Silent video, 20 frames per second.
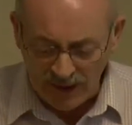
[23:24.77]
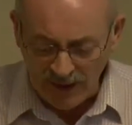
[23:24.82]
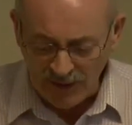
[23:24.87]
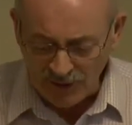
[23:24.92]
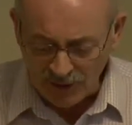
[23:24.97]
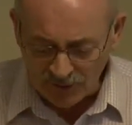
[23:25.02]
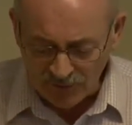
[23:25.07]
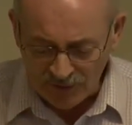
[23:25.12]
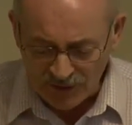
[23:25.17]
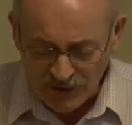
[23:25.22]

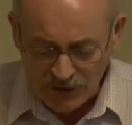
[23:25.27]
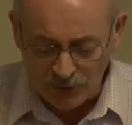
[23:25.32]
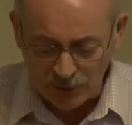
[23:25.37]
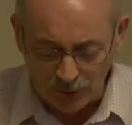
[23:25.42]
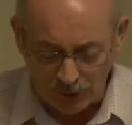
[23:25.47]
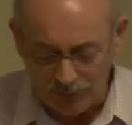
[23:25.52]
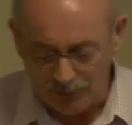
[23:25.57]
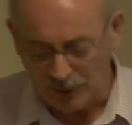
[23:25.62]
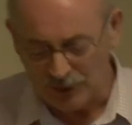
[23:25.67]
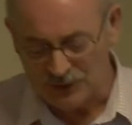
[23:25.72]

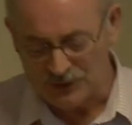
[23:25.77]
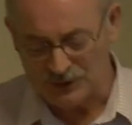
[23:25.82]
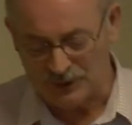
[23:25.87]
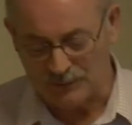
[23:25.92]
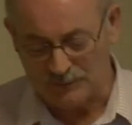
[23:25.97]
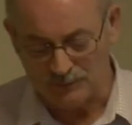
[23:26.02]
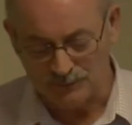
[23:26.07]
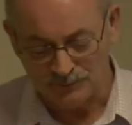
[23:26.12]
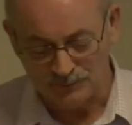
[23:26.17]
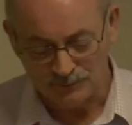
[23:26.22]
individual
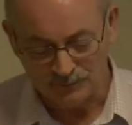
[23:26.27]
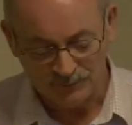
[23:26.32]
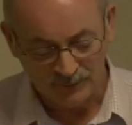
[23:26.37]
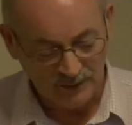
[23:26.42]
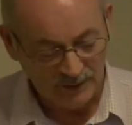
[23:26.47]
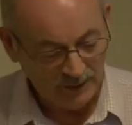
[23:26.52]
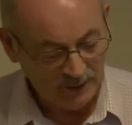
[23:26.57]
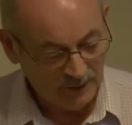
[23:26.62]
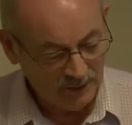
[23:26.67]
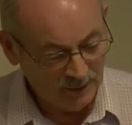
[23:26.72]
person,
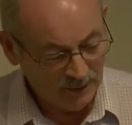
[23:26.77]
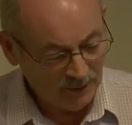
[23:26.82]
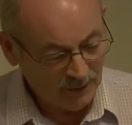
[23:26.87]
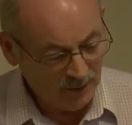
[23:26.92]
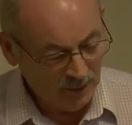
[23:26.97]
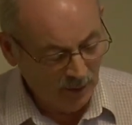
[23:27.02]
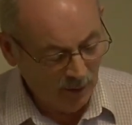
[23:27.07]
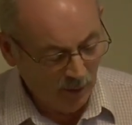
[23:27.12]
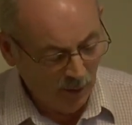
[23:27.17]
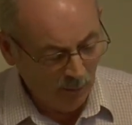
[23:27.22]

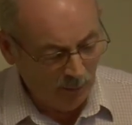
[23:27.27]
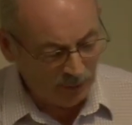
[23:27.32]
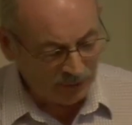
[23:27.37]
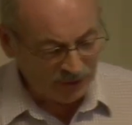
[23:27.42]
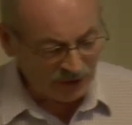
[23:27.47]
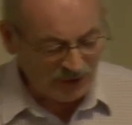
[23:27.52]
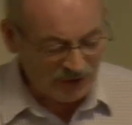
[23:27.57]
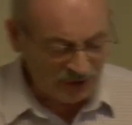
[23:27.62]
but there's